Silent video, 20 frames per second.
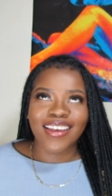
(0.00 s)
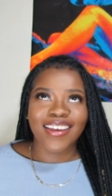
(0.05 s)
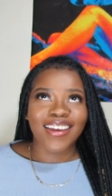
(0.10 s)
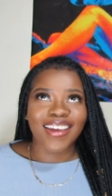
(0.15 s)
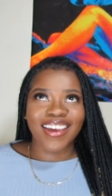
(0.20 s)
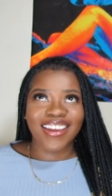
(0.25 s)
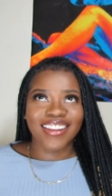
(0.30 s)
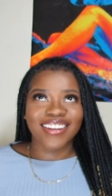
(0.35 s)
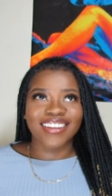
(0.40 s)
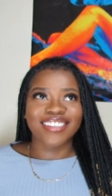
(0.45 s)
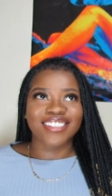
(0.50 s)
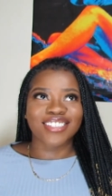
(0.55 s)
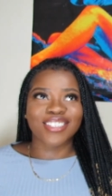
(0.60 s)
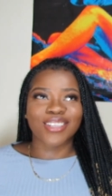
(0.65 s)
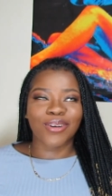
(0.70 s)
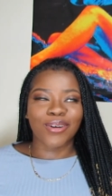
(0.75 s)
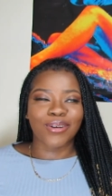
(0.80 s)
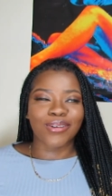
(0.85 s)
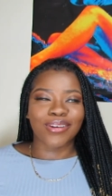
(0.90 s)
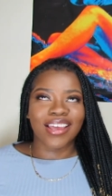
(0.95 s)
And
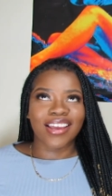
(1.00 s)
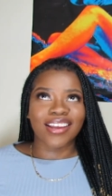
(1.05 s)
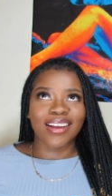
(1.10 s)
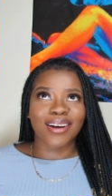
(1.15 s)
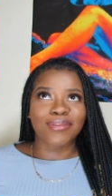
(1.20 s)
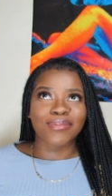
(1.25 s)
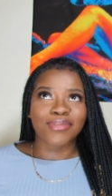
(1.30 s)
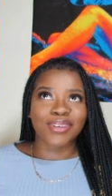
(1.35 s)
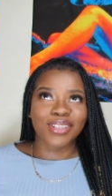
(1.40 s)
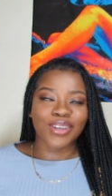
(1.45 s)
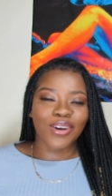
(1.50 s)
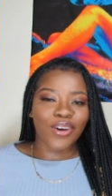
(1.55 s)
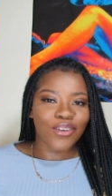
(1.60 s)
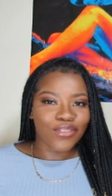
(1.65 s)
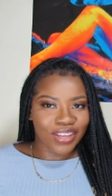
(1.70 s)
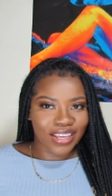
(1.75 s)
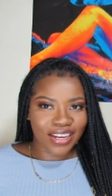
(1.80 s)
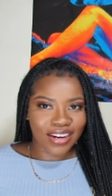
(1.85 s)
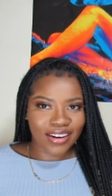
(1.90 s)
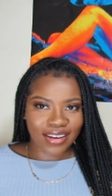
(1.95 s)
so like I'm really
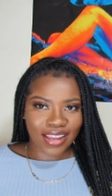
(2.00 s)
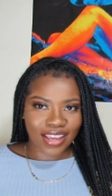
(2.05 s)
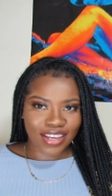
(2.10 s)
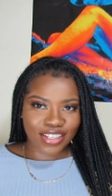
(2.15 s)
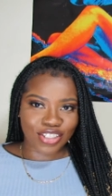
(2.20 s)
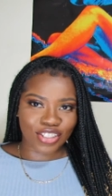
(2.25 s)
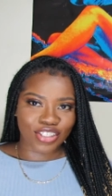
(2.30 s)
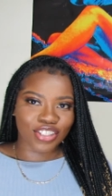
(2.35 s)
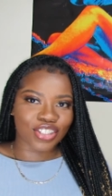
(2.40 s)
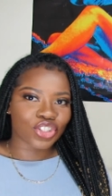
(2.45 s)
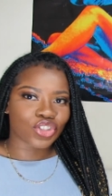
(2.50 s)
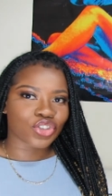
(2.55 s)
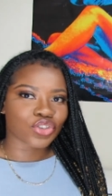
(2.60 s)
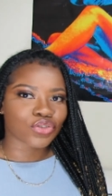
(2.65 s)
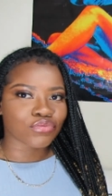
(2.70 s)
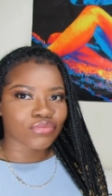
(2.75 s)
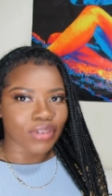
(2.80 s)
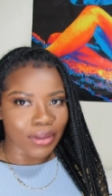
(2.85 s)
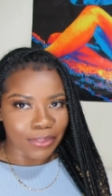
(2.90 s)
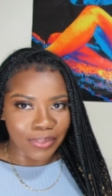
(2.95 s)
over here like just
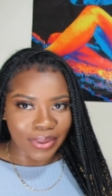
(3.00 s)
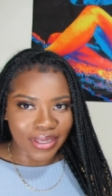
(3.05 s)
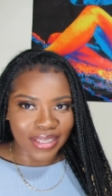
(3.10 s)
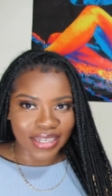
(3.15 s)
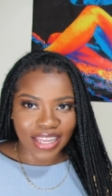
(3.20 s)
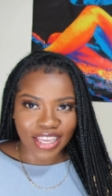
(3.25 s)
tripping,